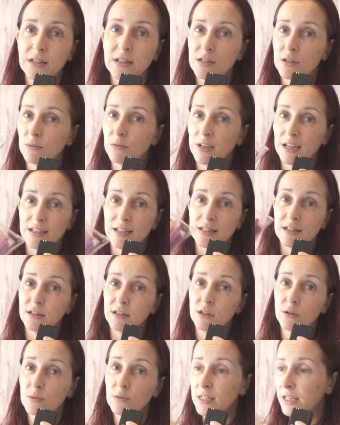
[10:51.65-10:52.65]
suitcase and
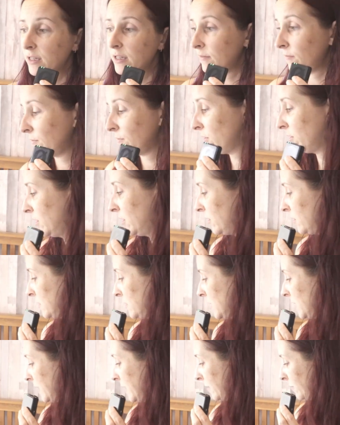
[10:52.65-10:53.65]
use it for another
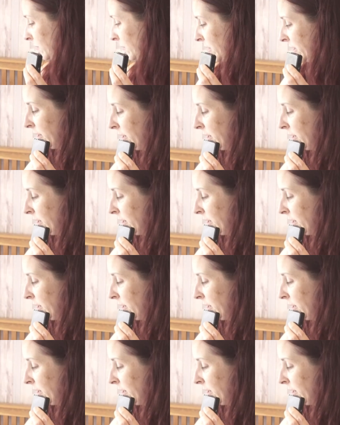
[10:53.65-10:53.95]
time.